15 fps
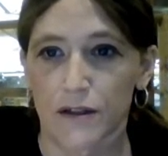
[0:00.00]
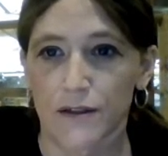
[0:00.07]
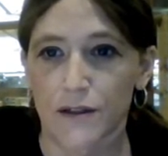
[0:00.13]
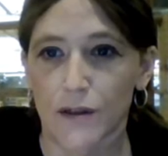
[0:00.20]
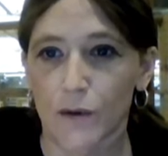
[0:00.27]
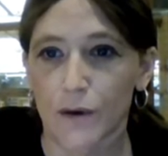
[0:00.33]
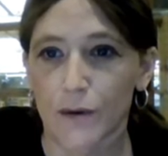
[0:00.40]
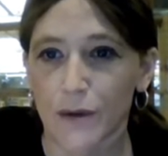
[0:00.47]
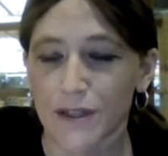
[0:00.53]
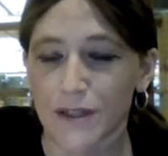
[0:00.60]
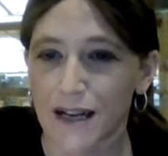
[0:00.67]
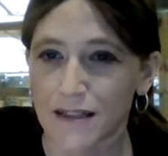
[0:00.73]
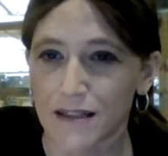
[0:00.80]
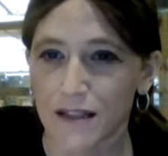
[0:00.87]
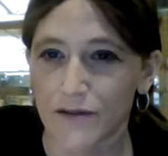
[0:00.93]
So when we're
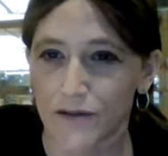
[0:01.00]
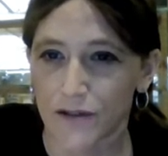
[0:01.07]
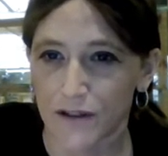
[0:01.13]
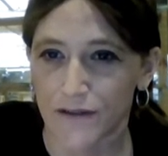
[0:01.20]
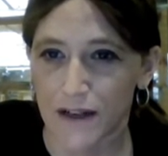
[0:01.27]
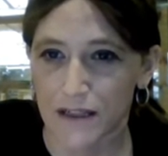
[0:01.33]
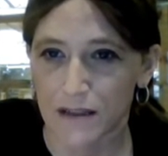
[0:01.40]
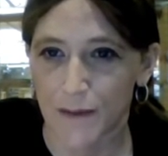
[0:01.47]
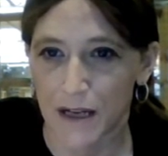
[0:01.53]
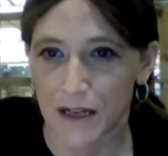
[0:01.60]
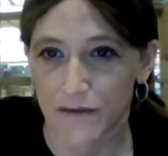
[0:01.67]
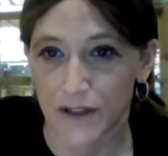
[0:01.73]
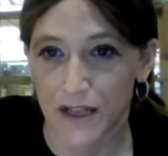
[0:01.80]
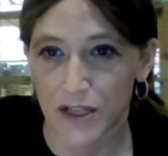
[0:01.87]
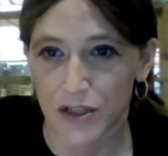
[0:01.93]
testing for effect
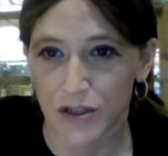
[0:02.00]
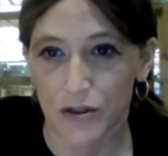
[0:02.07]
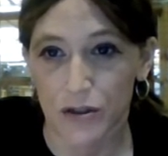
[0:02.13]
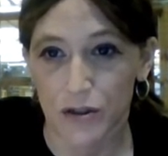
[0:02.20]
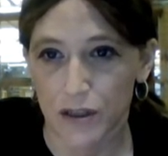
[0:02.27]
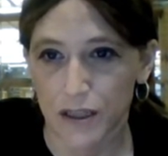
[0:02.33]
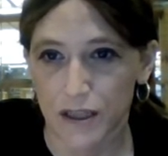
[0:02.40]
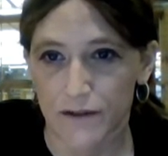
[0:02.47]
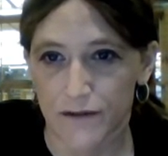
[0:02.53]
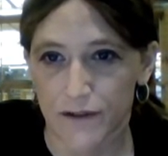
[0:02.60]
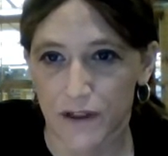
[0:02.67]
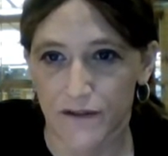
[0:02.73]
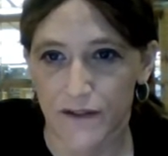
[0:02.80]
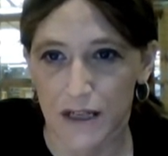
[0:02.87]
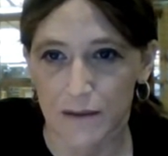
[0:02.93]
modification or looking for
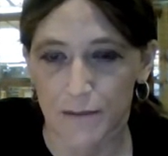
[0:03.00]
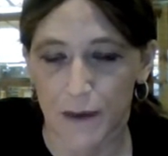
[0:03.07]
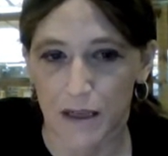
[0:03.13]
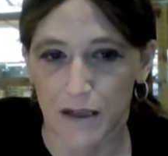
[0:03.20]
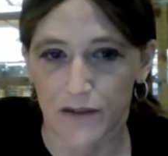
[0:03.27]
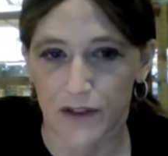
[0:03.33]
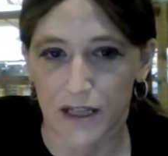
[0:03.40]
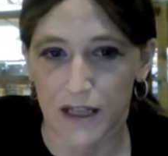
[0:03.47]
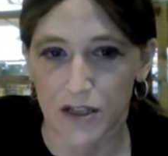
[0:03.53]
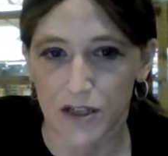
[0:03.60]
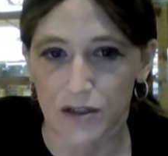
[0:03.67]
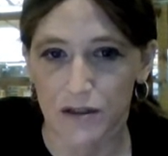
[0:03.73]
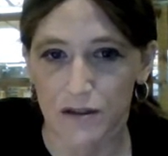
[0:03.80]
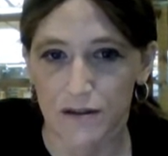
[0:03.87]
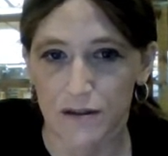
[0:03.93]
effect
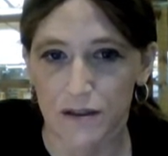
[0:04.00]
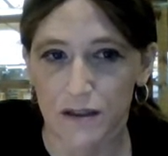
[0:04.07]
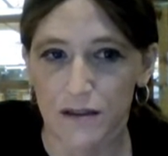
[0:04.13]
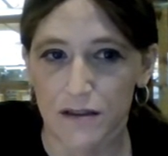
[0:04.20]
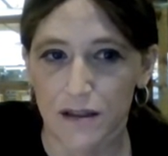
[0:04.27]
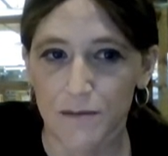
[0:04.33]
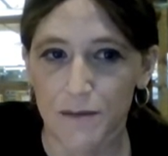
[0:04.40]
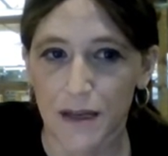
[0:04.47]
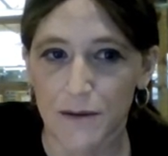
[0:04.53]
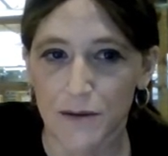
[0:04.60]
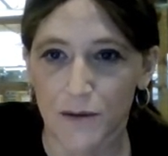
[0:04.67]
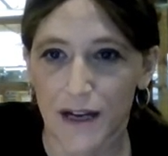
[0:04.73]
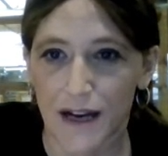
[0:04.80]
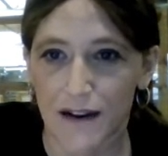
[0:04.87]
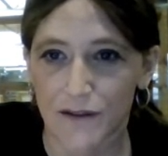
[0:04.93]
modification, sometimes
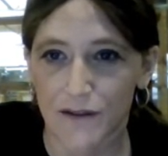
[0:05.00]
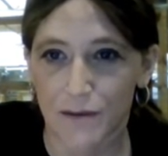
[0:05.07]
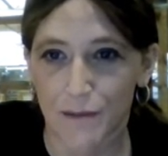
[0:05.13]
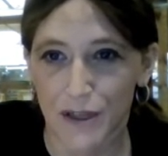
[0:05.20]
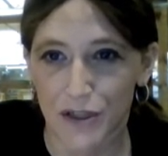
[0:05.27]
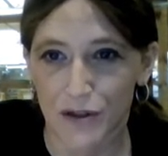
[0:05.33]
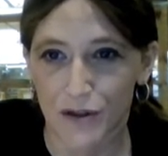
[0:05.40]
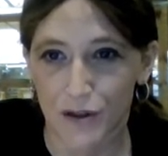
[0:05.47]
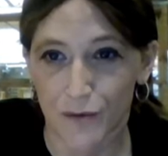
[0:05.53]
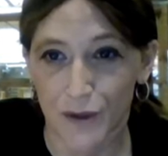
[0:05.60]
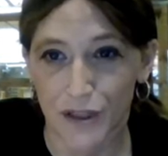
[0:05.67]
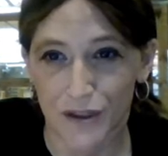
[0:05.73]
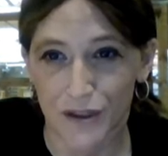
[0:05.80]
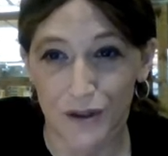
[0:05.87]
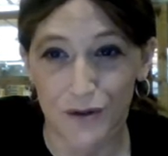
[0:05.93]
we have to make sure that
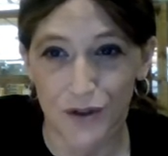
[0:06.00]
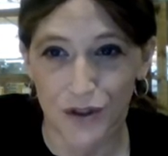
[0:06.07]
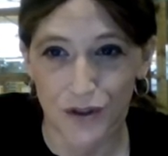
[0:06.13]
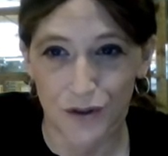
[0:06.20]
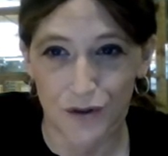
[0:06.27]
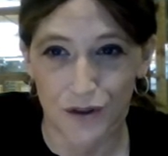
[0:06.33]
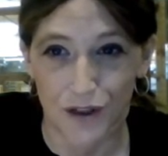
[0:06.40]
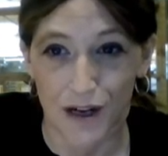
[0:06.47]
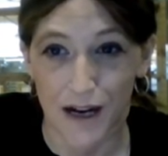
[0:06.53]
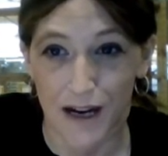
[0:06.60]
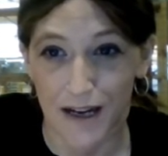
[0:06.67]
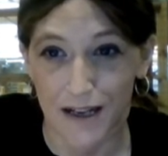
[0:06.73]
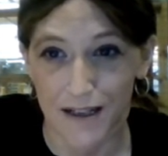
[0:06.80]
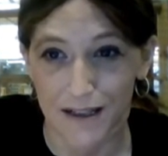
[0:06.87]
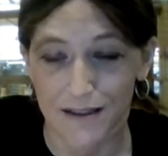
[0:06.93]
we don't just use our
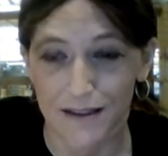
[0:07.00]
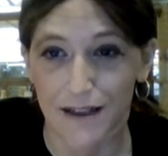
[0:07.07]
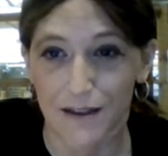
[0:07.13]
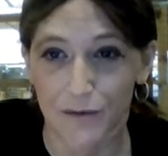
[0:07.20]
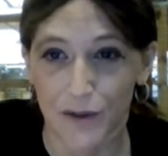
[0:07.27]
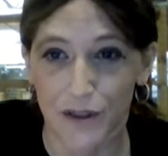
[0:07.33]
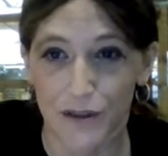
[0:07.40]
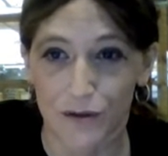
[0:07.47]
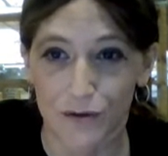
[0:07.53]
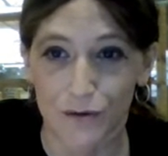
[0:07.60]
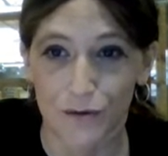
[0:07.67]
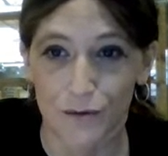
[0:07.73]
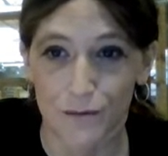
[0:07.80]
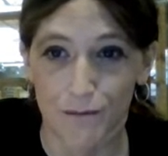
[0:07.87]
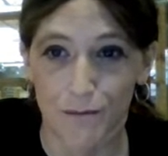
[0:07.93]
eyes, and we
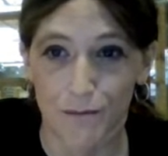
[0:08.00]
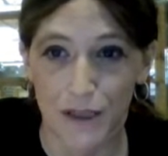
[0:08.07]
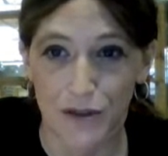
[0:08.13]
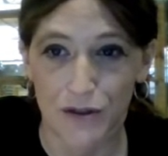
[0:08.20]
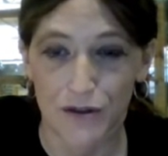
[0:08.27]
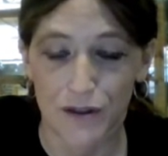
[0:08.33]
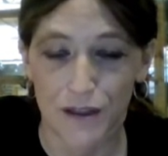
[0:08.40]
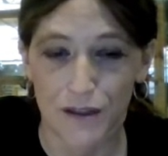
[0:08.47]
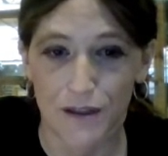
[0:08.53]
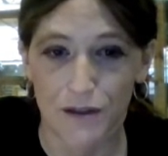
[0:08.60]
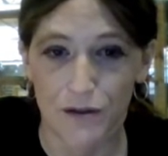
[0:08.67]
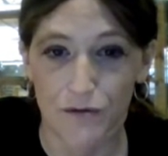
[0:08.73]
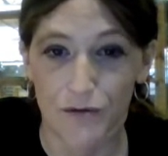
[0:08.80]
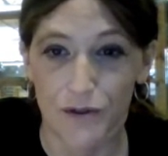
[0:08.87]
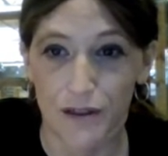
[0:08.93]
do make sure that
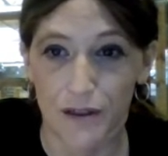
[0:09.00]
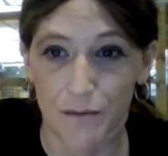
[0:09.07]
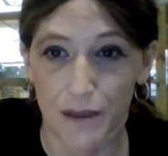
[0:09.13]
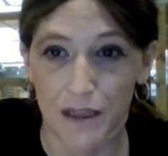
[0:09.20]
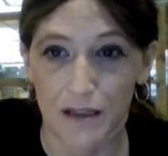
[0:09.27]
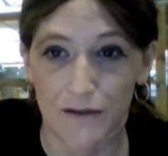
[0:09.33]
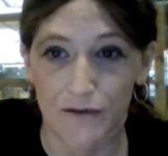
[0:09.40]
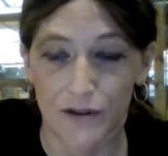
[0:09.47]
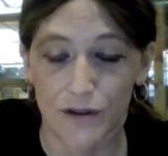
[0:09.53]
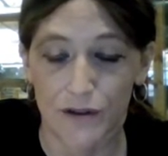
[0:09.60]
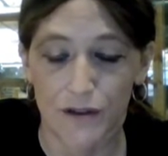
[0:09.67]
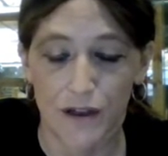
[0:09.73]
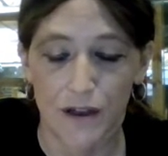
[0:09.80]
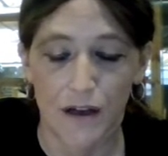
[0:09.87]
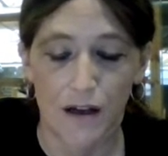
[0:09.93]
there's a really meaningful